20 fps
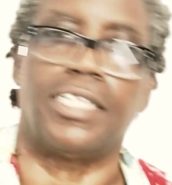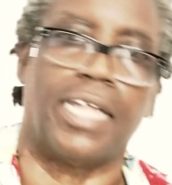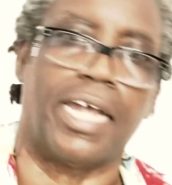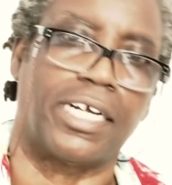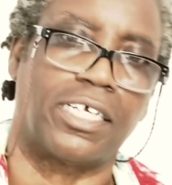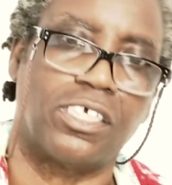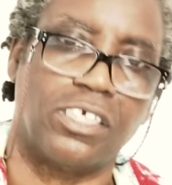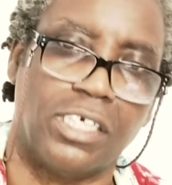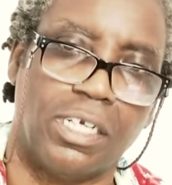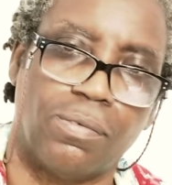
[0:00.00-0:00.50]

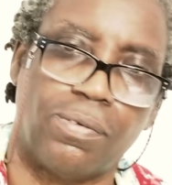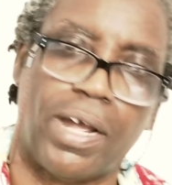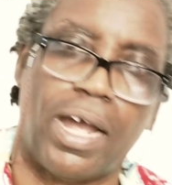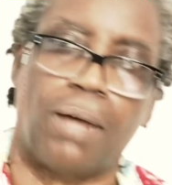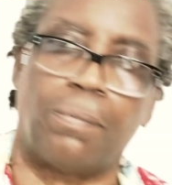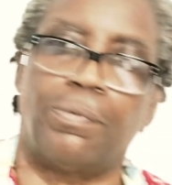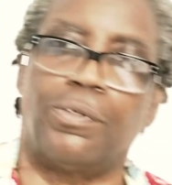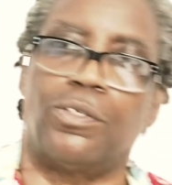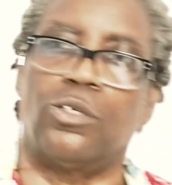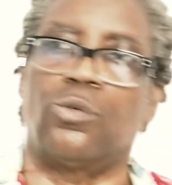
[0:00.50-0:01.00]
that couldn't have
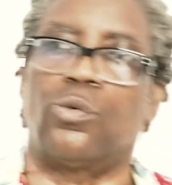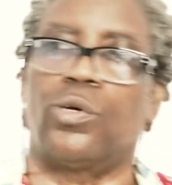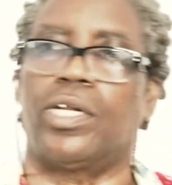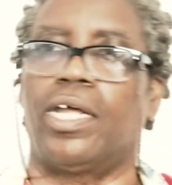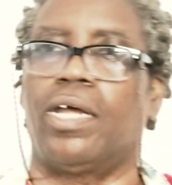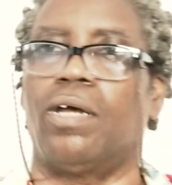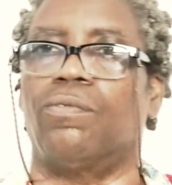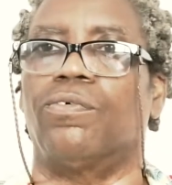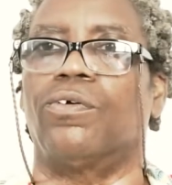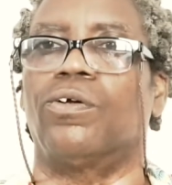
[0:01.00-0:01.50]
happened or
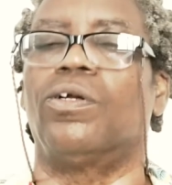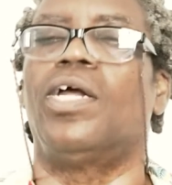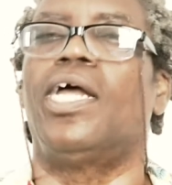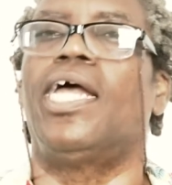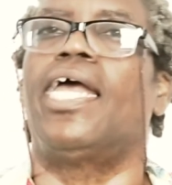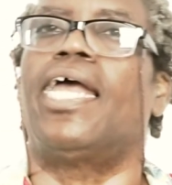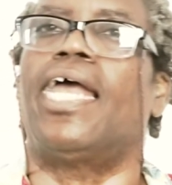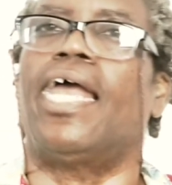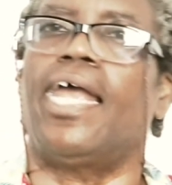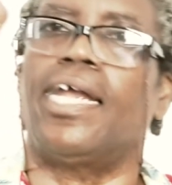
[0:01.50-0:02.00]
whatever,
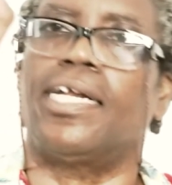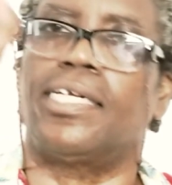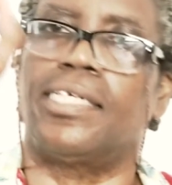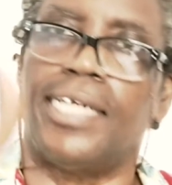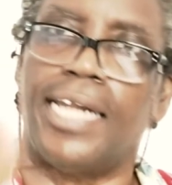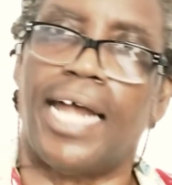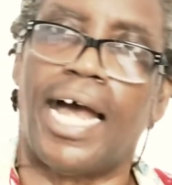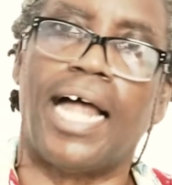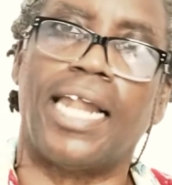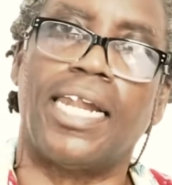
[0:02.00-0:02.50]

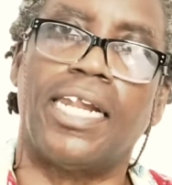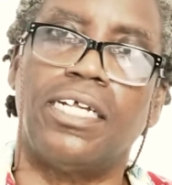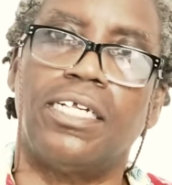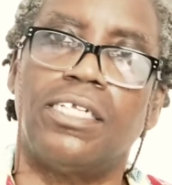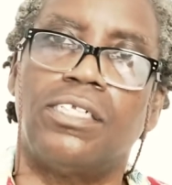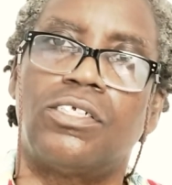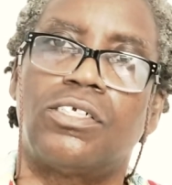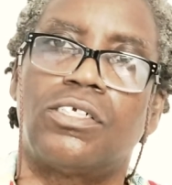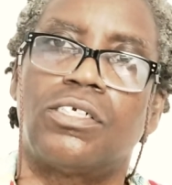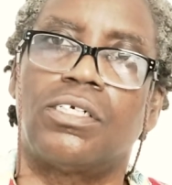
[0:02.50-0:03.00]

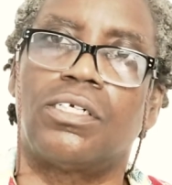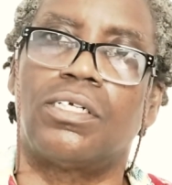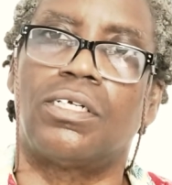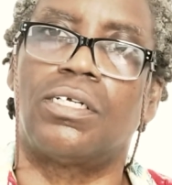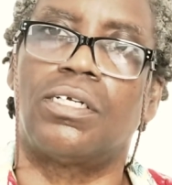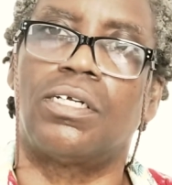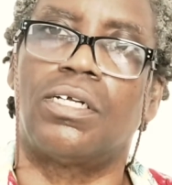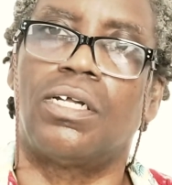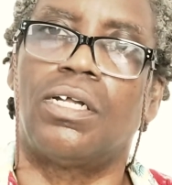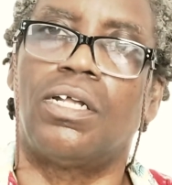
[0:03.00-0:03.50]
acknowledge
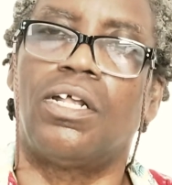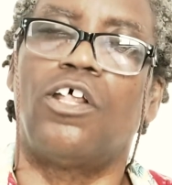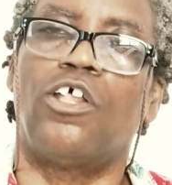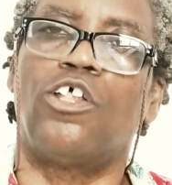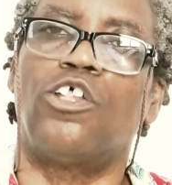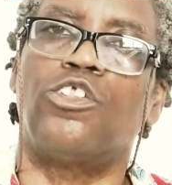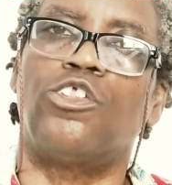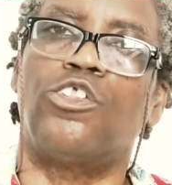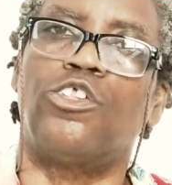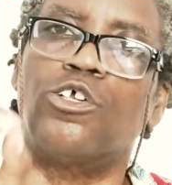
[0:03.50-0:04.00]

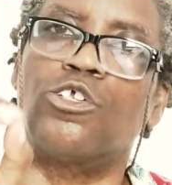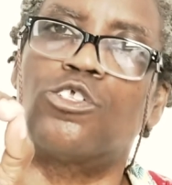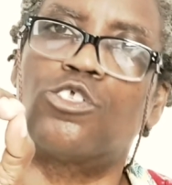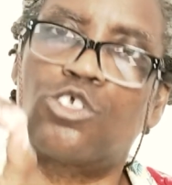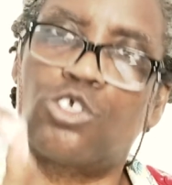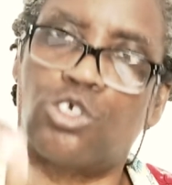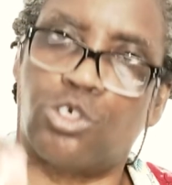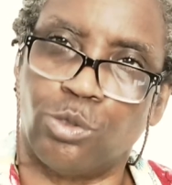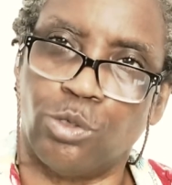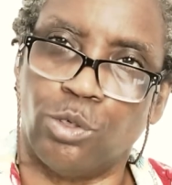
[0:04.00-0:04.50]
the
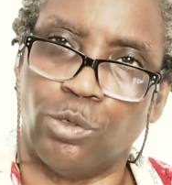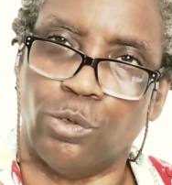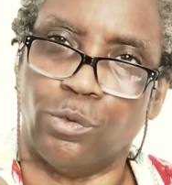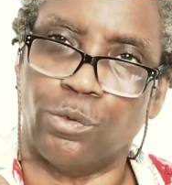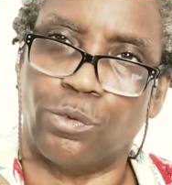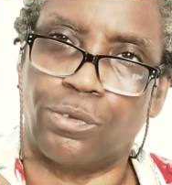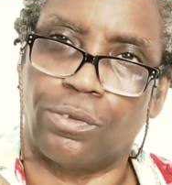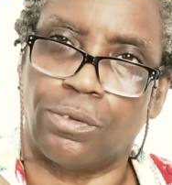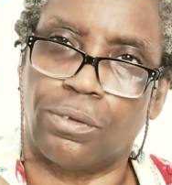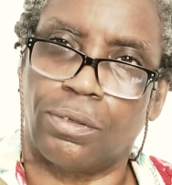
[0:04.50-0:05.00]

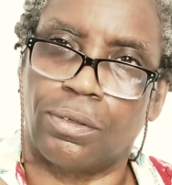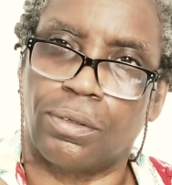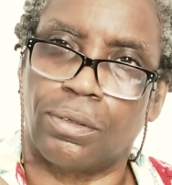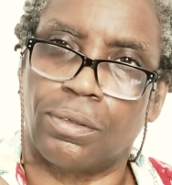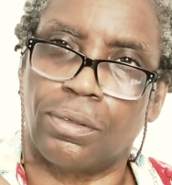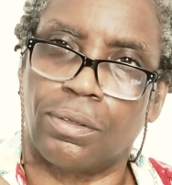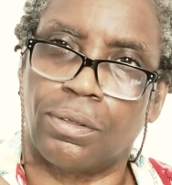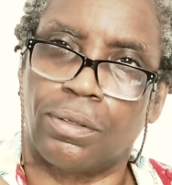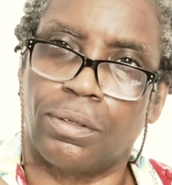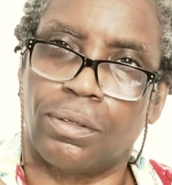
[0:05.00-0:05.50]
truth
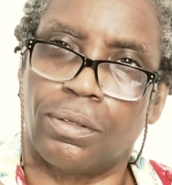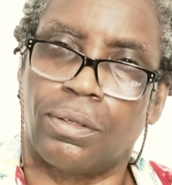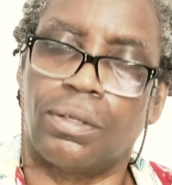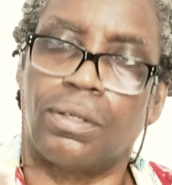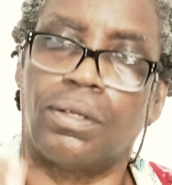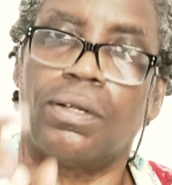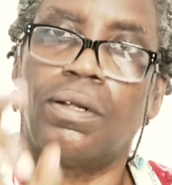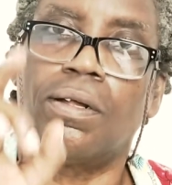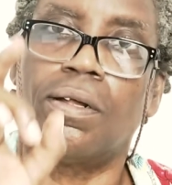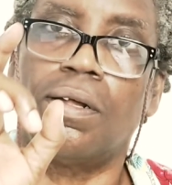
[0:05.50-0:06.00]

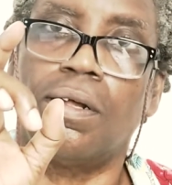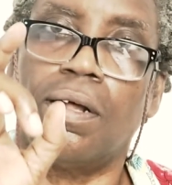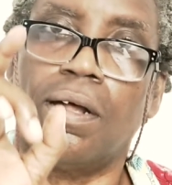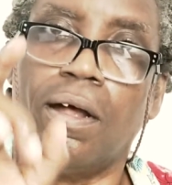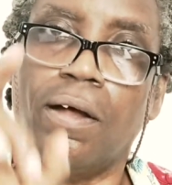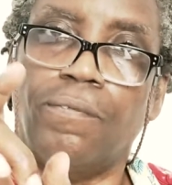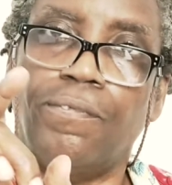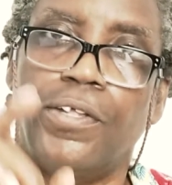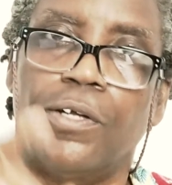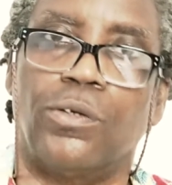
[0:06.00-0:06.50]

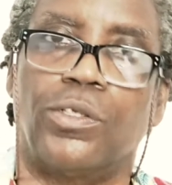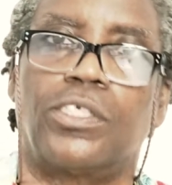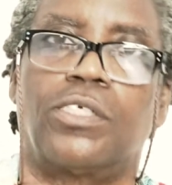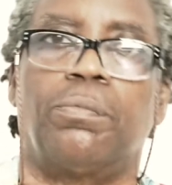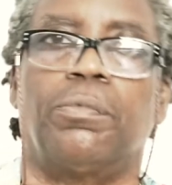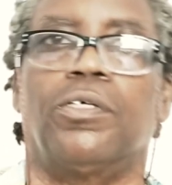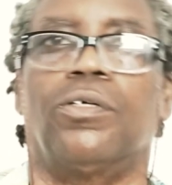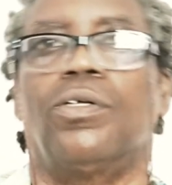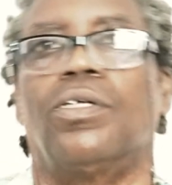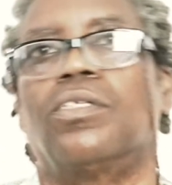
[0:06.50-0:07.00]
of their
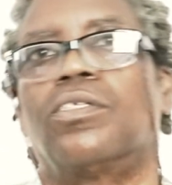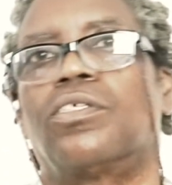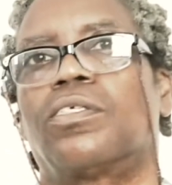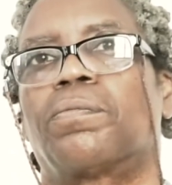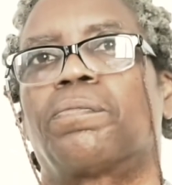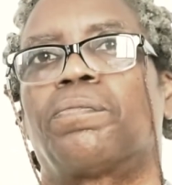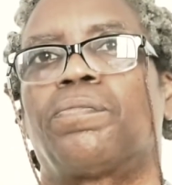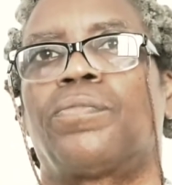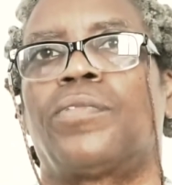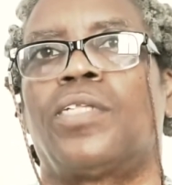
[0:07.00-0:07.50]
experience.
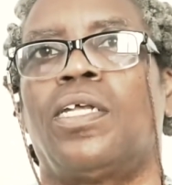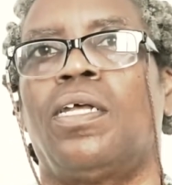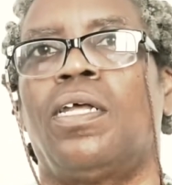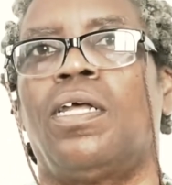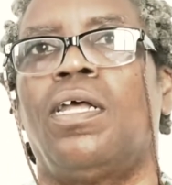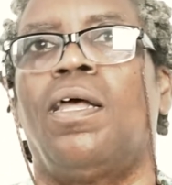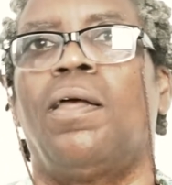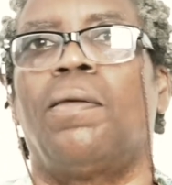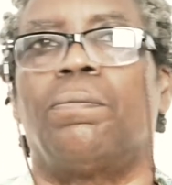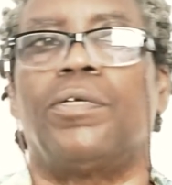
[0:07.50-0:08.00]

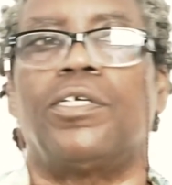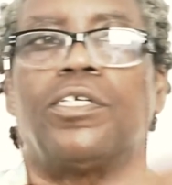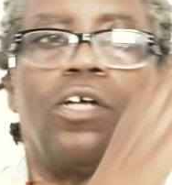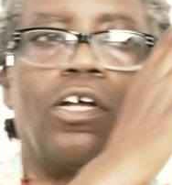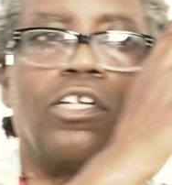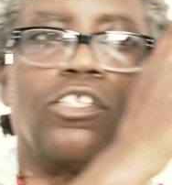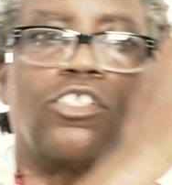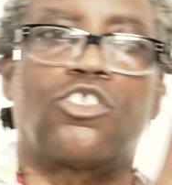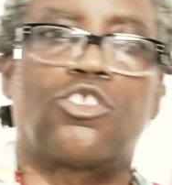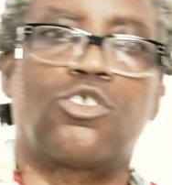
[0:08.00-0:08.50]

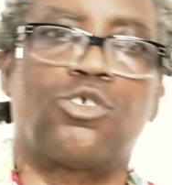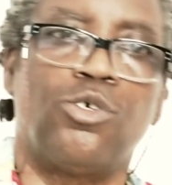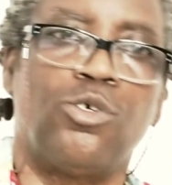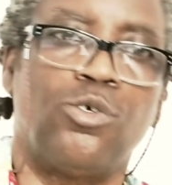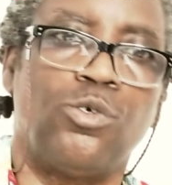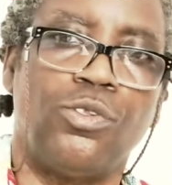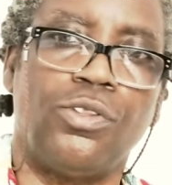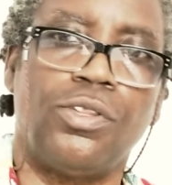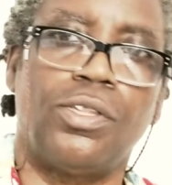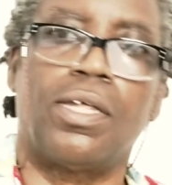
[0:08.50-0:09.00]
Because
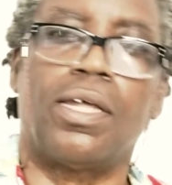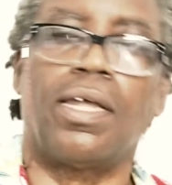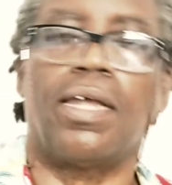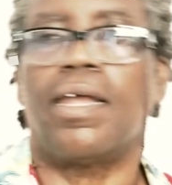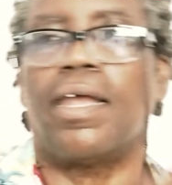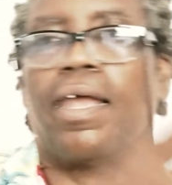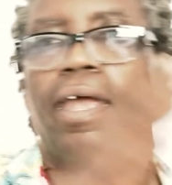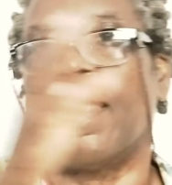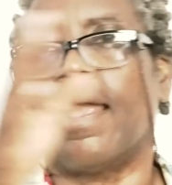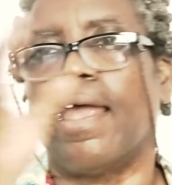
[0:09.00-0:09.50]
truth
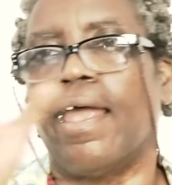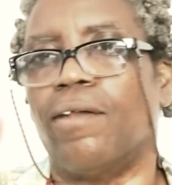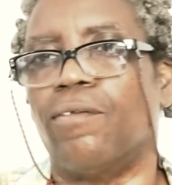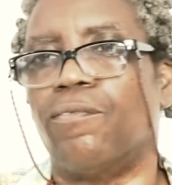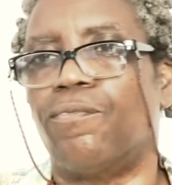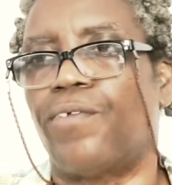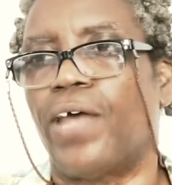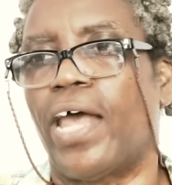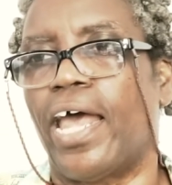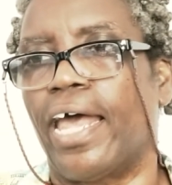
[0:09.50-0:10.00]

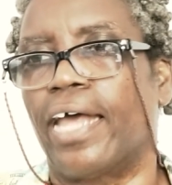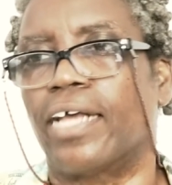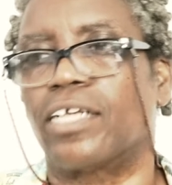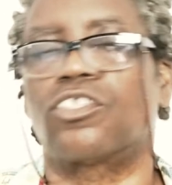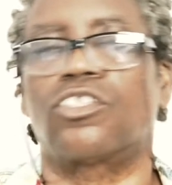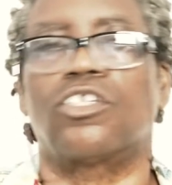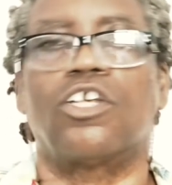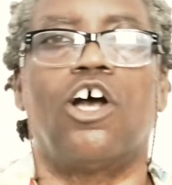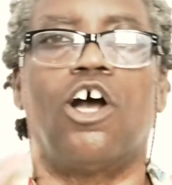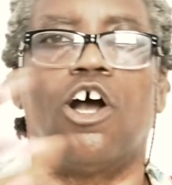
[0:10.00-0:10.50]
and
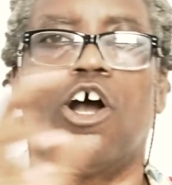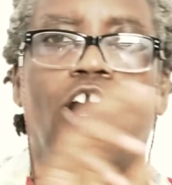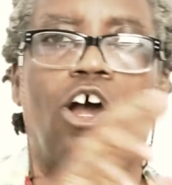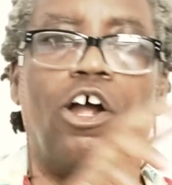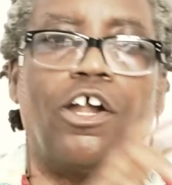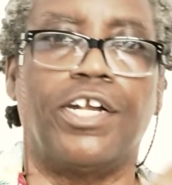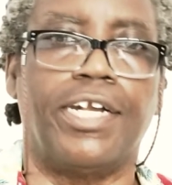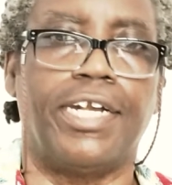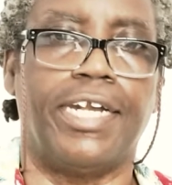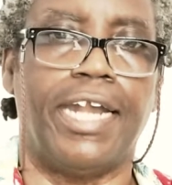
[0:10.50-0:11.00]
facts
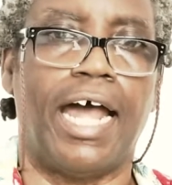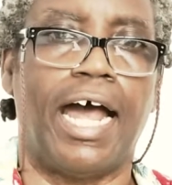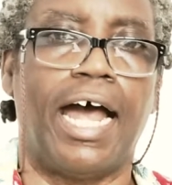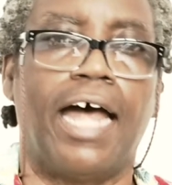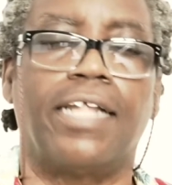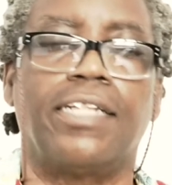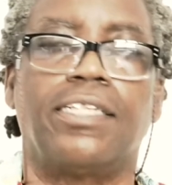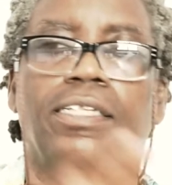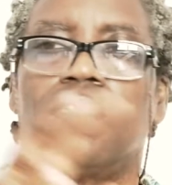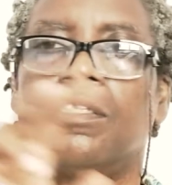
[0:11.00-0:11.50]
are
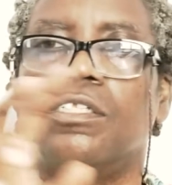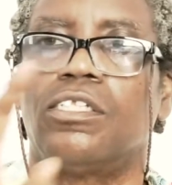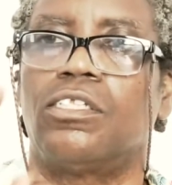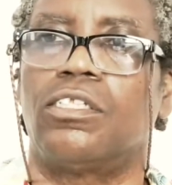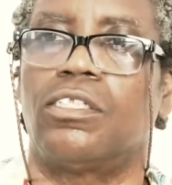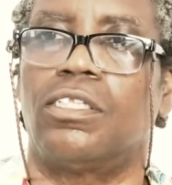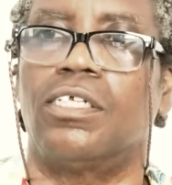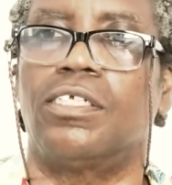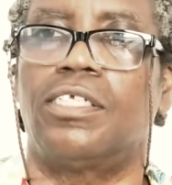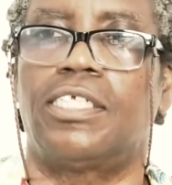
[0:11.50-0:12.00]
not
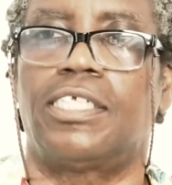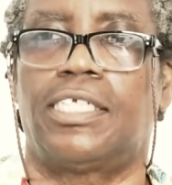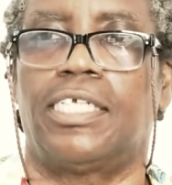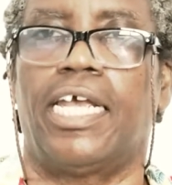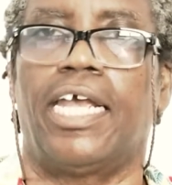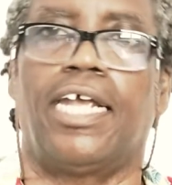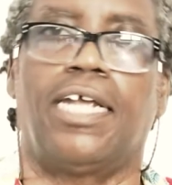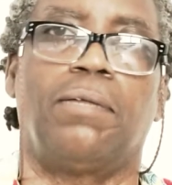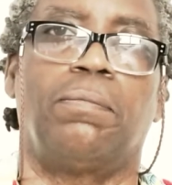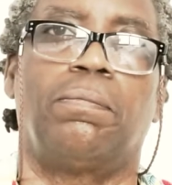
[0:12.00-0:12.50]
the
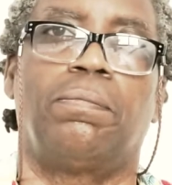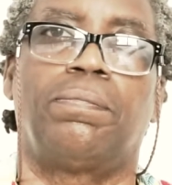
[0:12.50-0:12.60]
same.